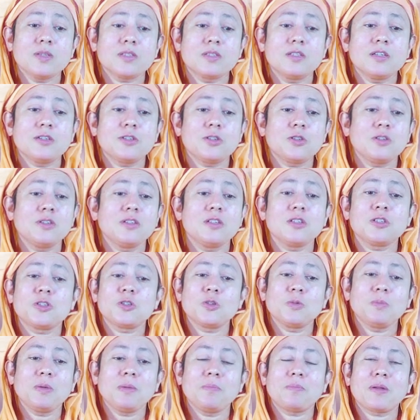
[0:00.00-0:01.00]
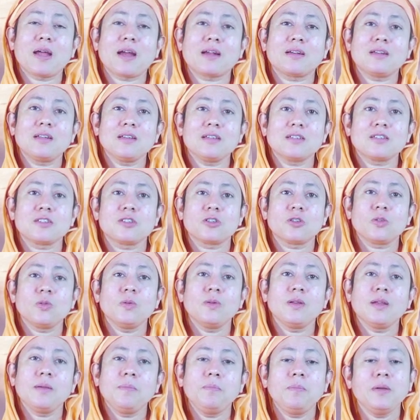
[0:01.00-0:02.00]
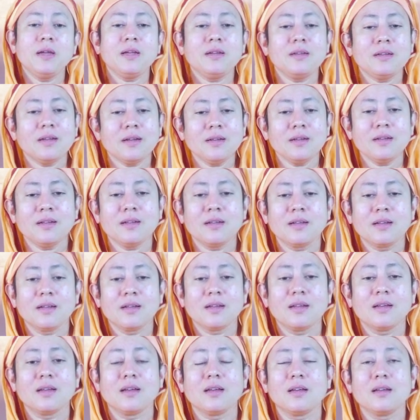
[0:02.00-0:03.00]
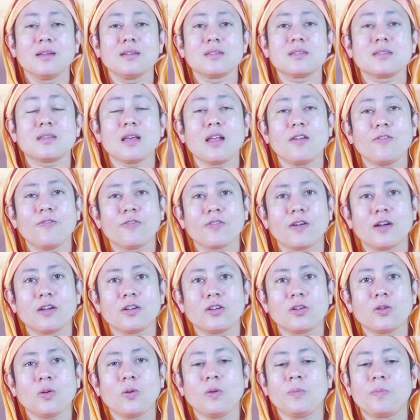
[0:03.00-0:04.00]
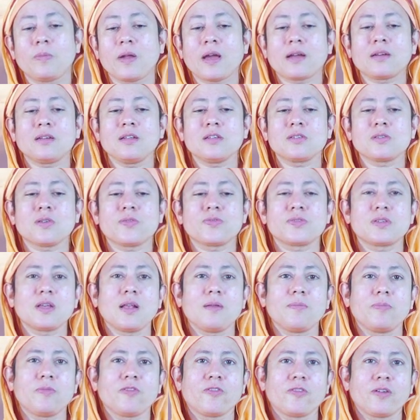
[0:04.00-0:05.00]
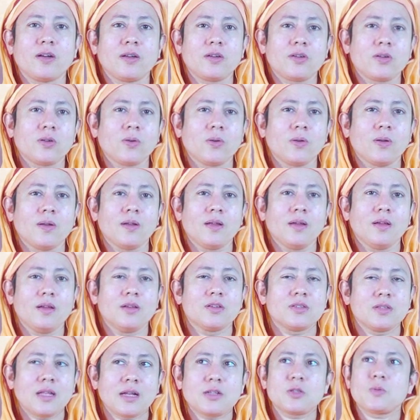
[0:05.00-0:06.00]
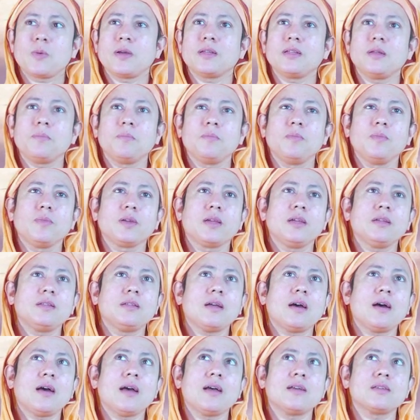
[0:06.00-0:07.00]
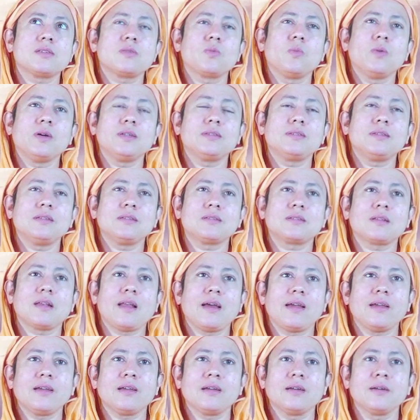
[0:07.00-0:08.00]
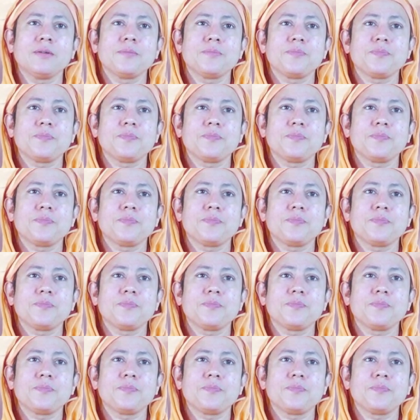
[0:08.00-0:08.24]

is this to be practiced? Through repeated self-control, practice of self-control. That's why the Gita has verses like